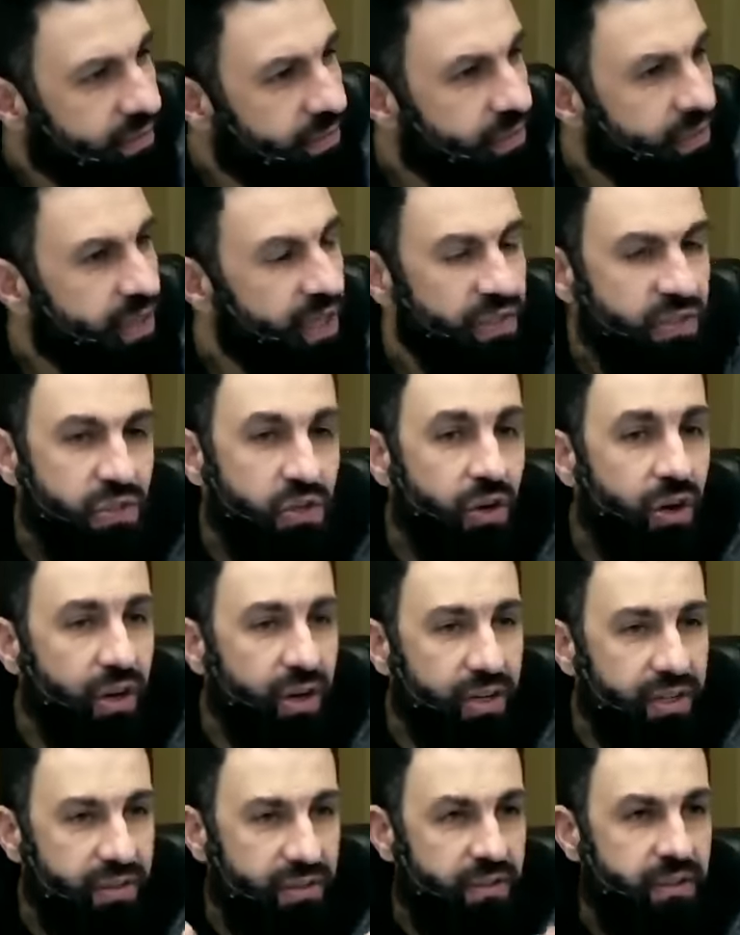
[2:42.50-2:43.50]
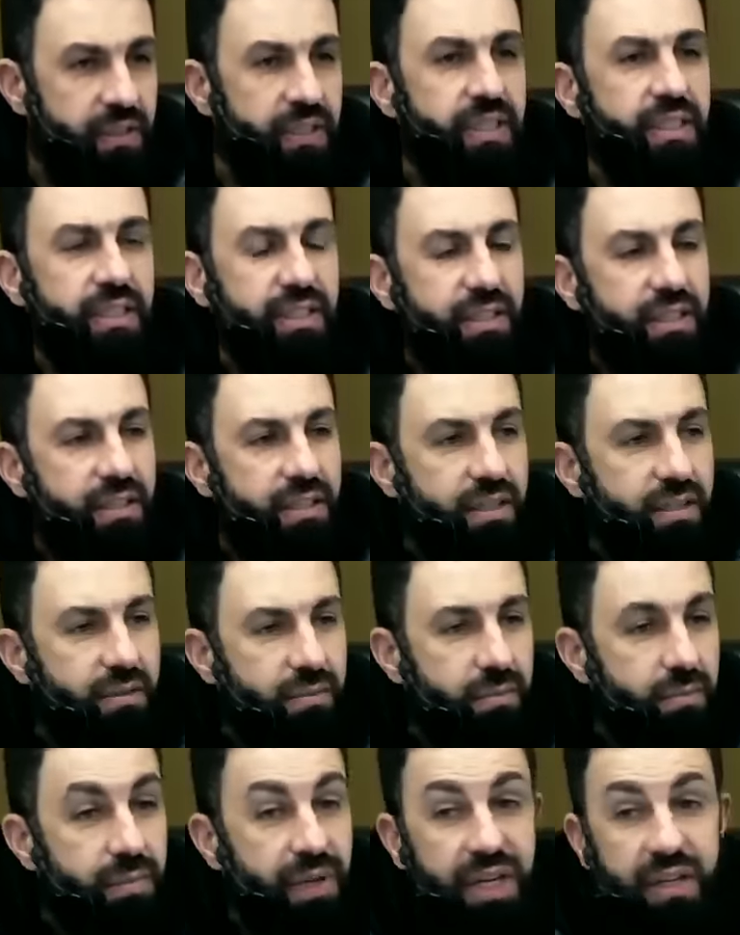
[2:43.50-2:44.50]
It's gone.
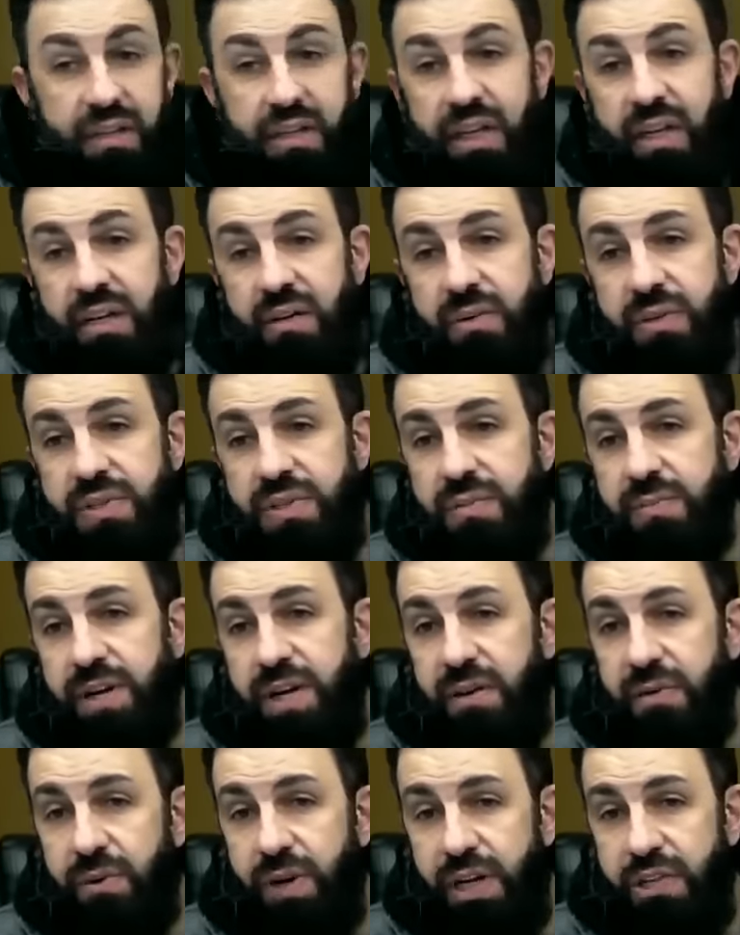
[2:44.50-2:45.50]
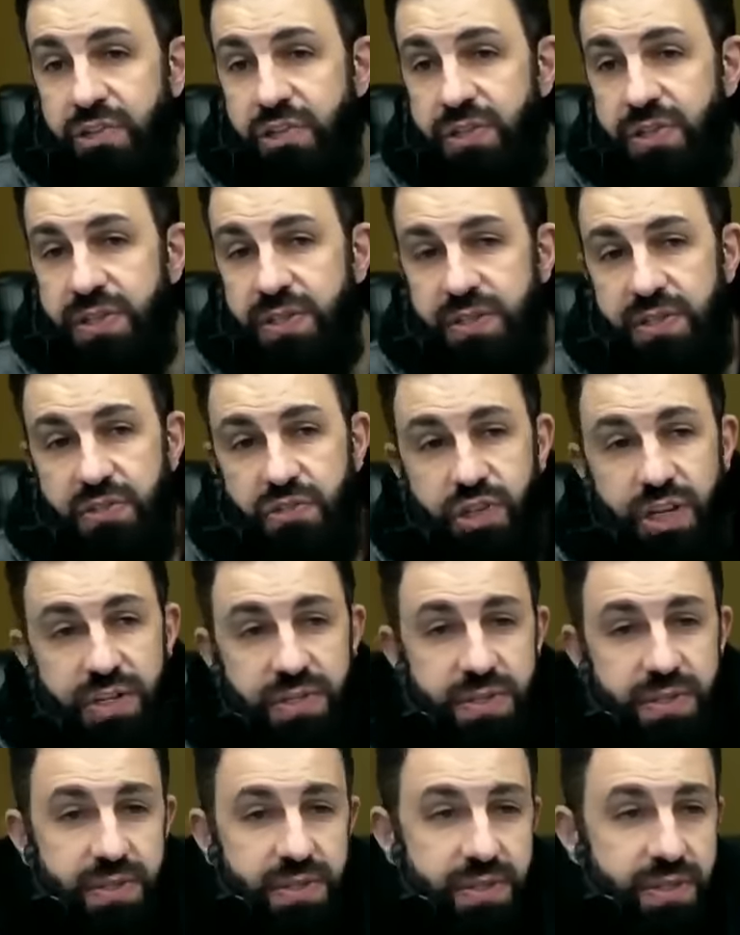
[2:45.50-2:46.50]
But now it's about righteousness,
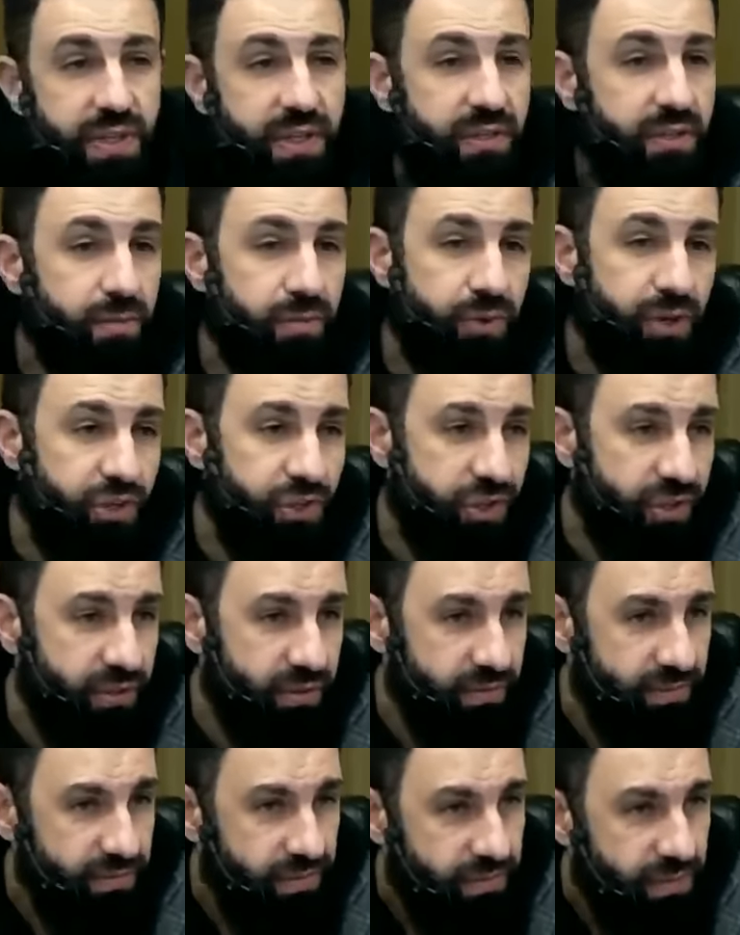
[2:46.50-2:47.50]
justice, and oppression.